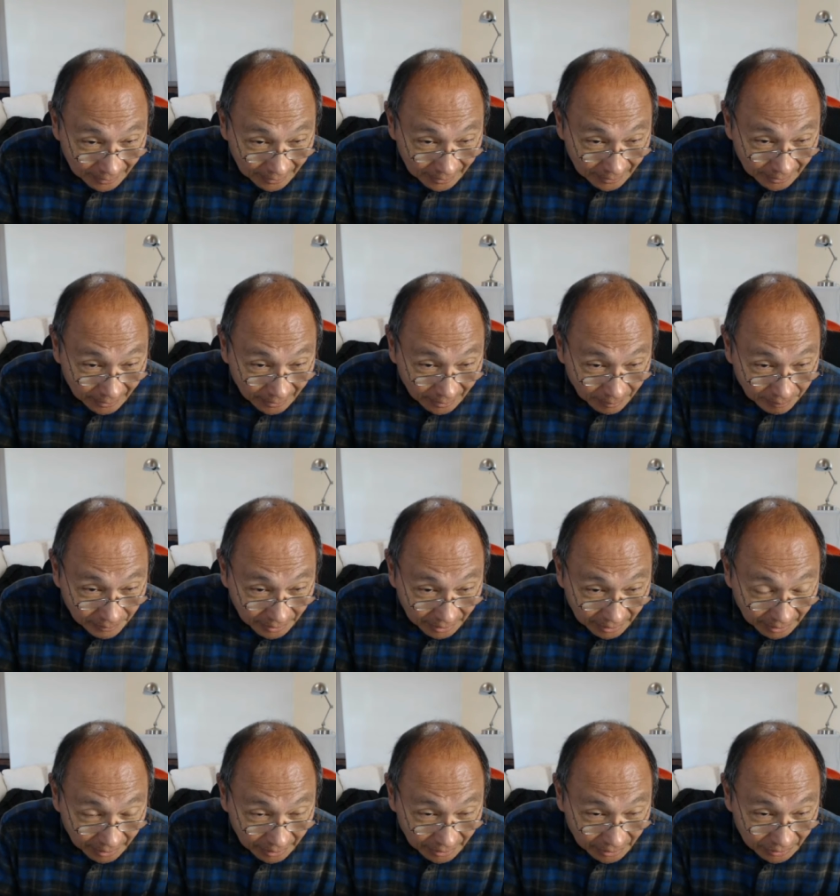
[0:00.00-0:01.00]
uh,
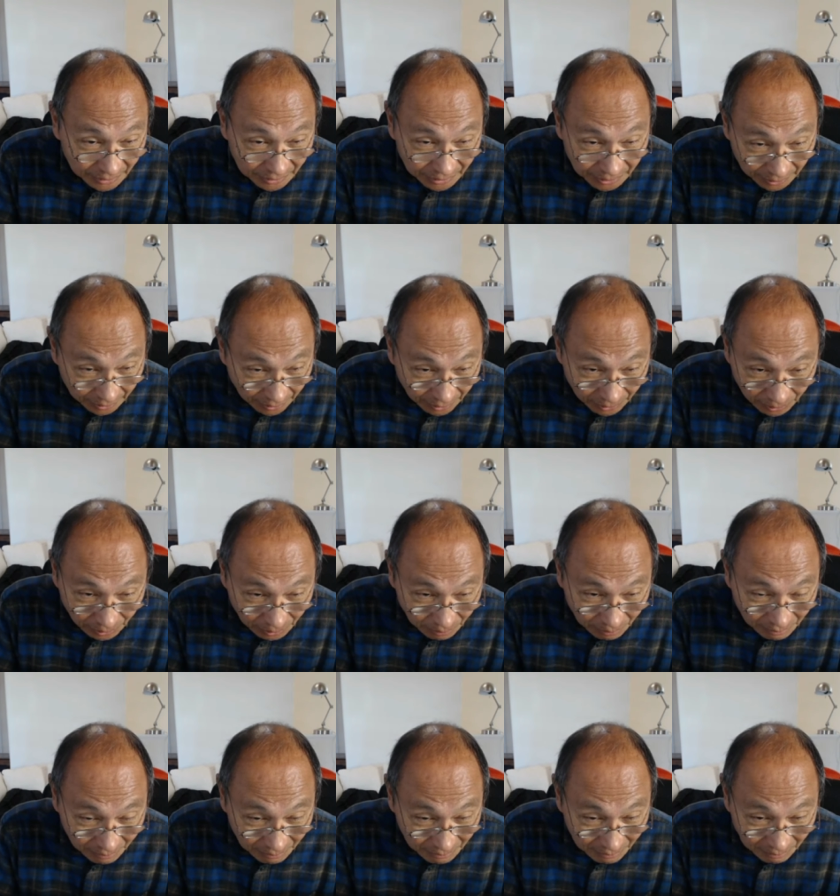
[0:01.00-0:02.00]
because you know
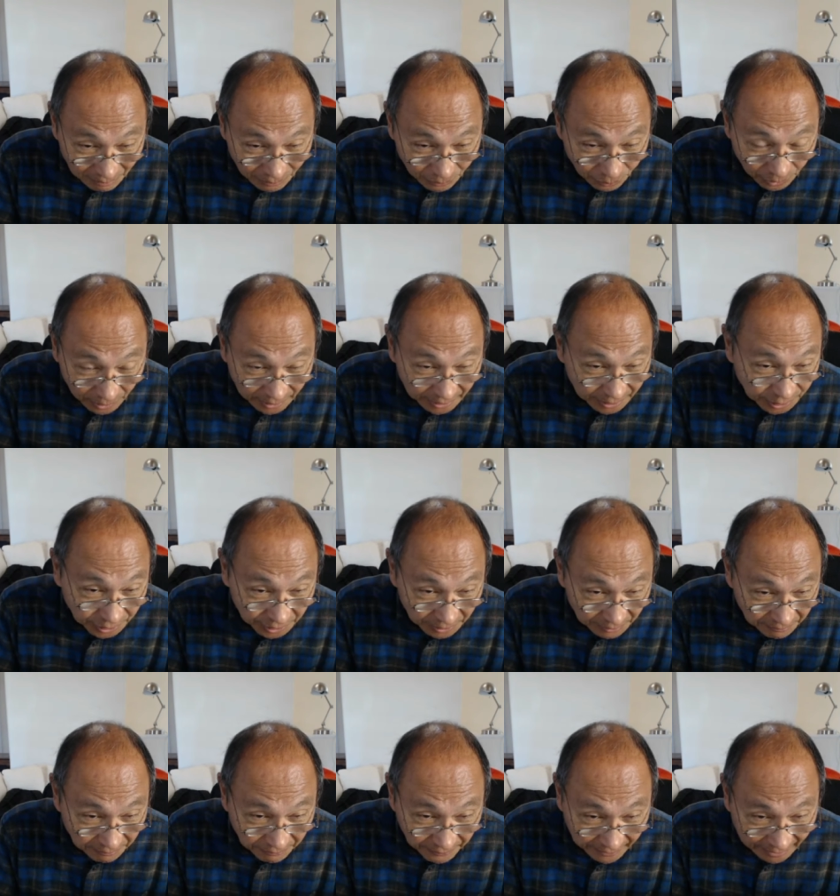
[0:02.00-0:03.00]

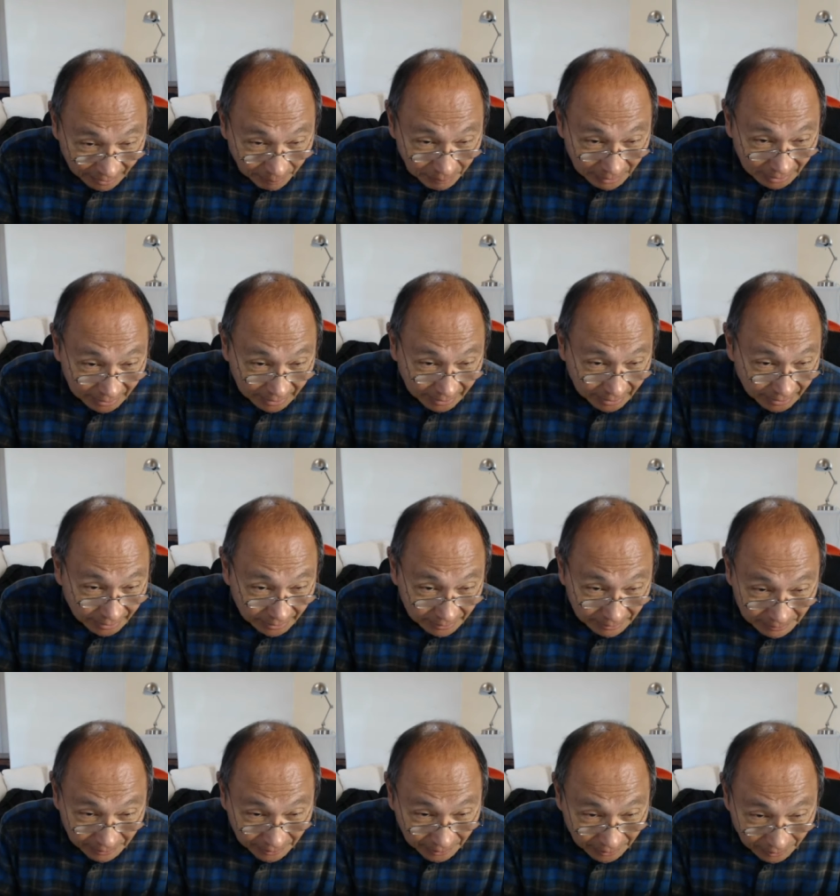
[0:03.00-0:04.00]
religion, family,
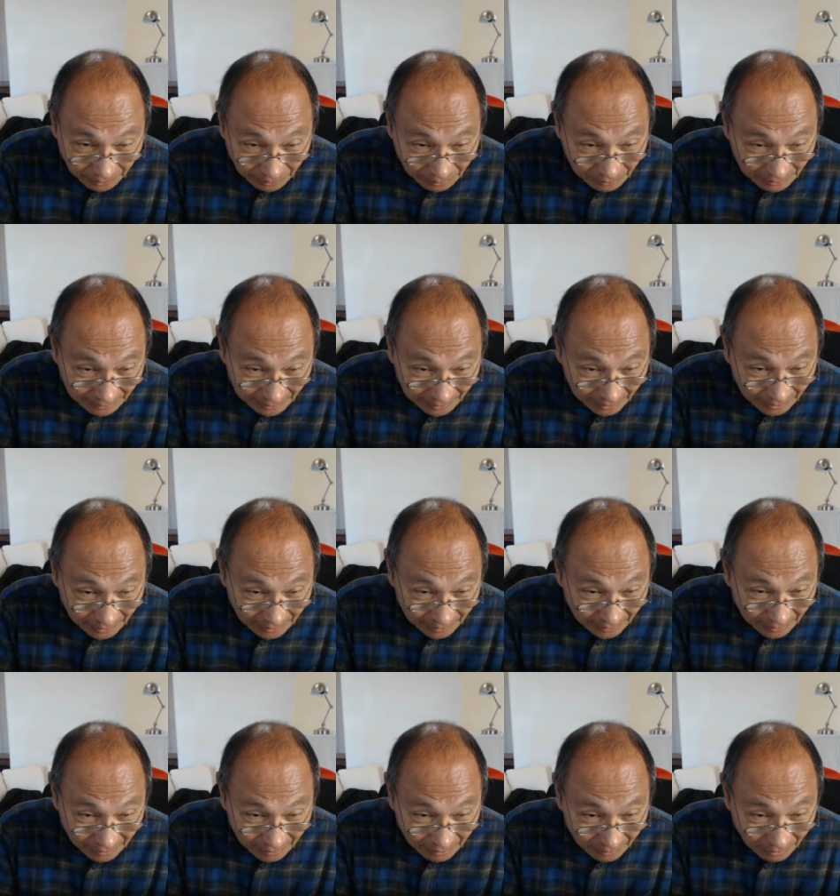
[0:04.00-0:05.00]
you know,
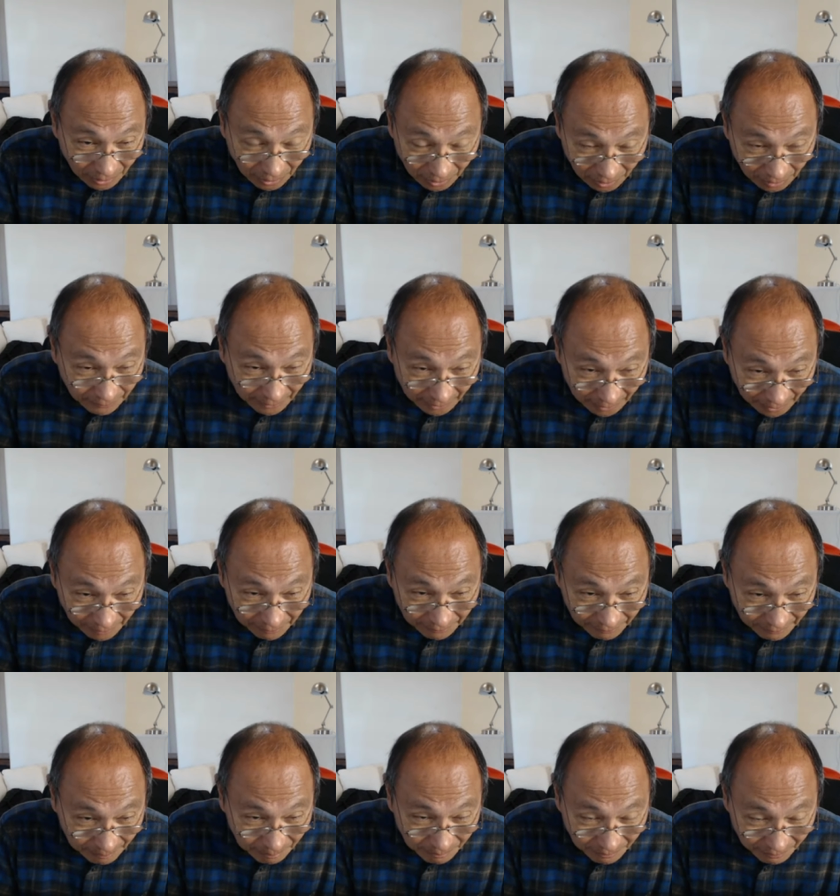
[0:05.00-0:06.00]
all of our
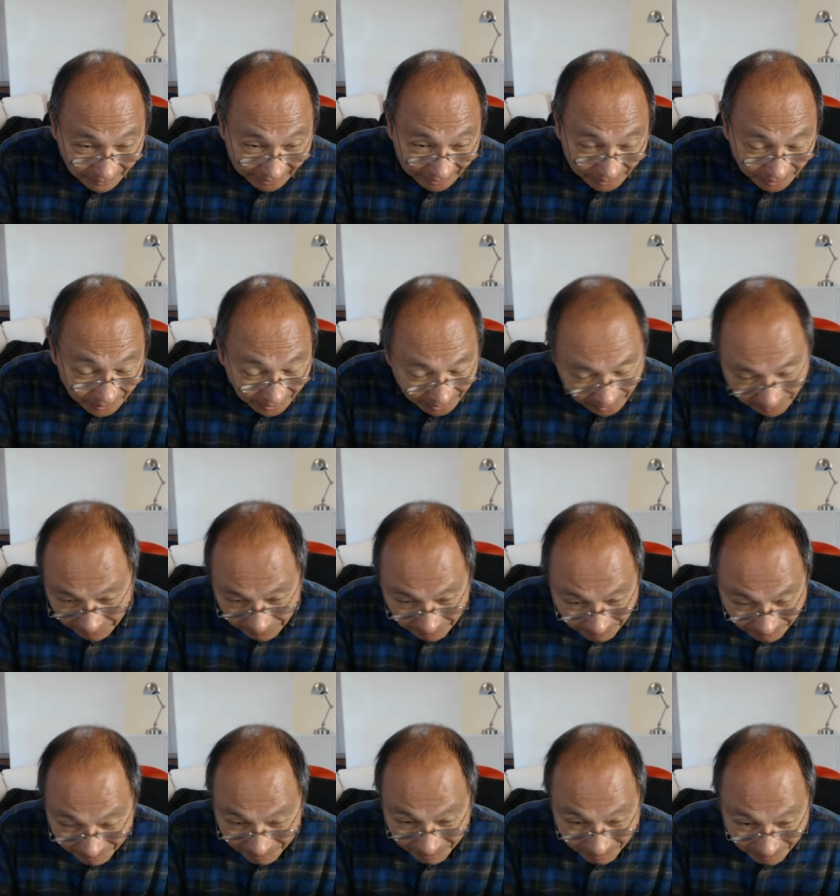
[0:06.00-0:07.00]
value. And
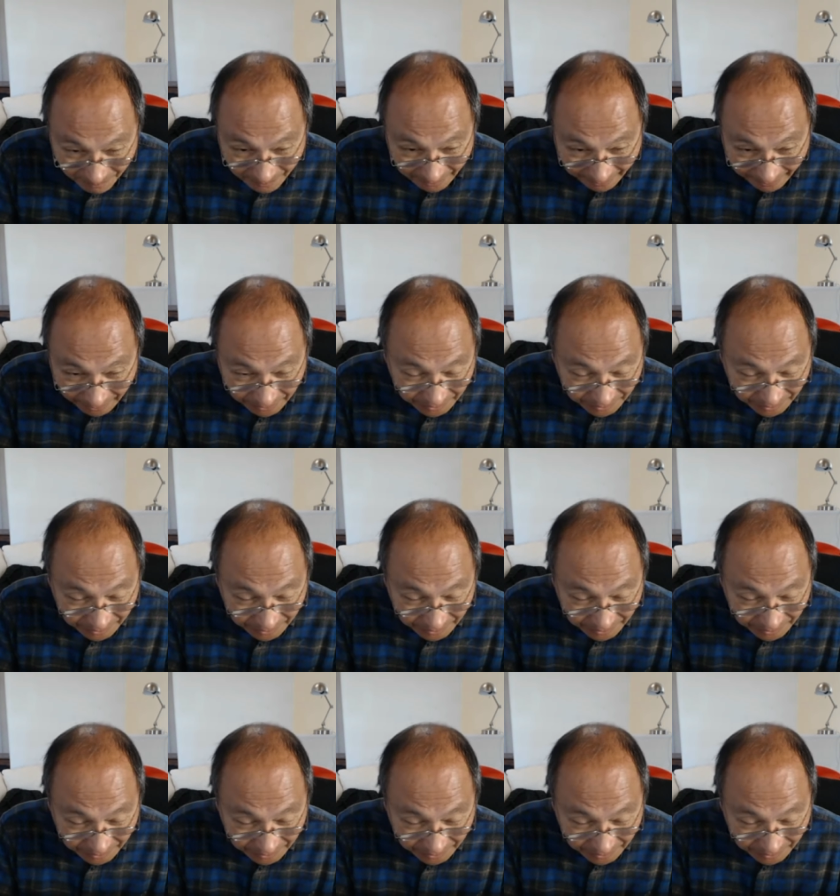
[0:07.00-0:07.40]
I hate